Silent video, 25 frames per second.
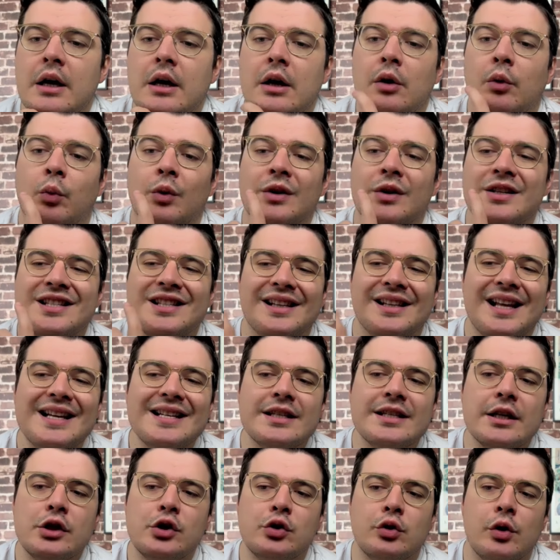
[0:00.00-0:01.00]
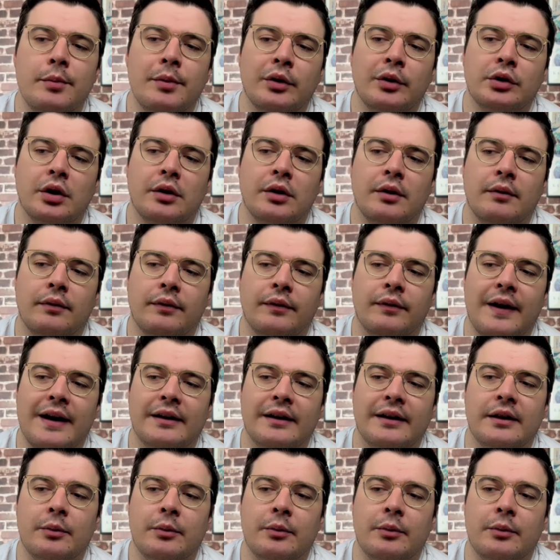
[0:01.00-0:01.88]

was less attributable to the fact that